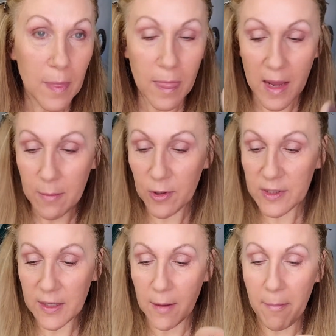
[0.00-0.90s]
I'm
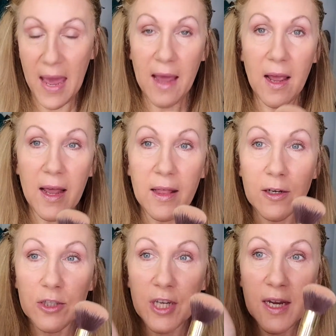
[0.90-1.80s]
using the matte
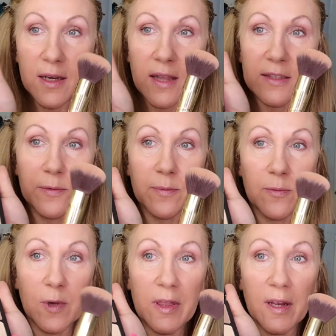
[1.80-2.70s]
highlighter shade. That's
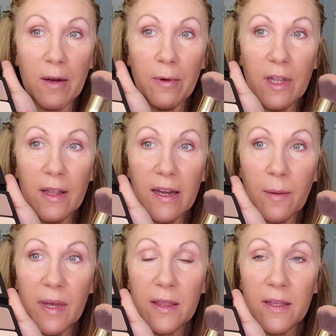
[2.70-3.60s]
one thing I really like
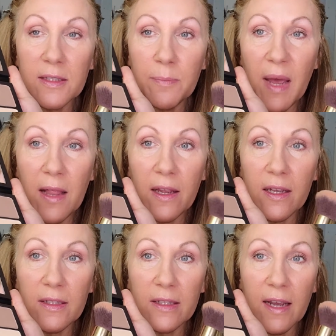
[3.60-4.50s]
about this palette,
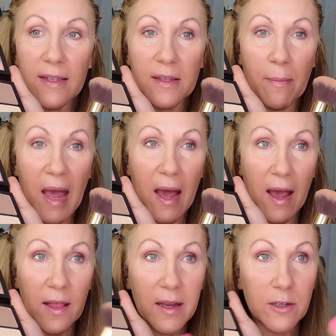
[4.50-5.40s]
is it has the matte
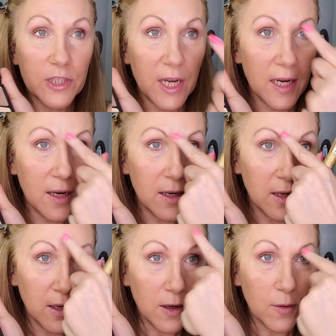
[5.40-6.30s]
highlighter shade,
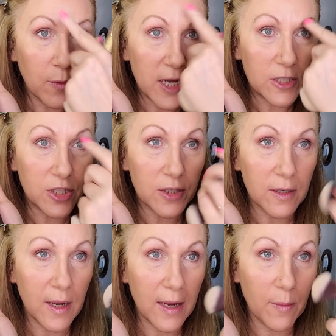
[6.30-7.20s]
which
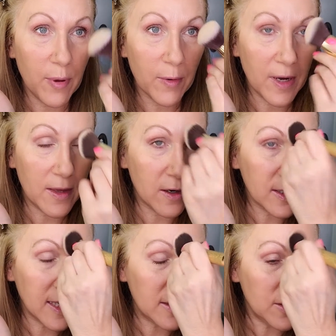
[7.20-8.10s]
I can put right there because
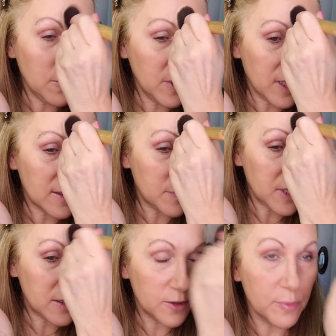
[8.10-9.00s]
I don't want that to be
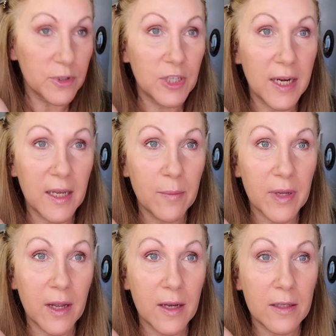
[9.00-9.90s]
super shiny,
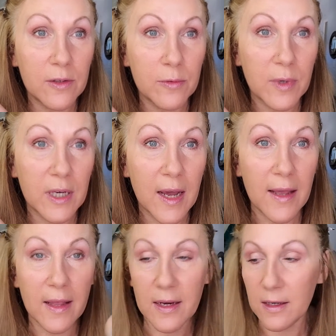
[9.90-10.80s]
but I do want to
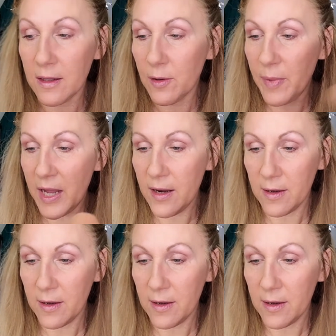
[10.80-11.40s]
highlight it a little bit.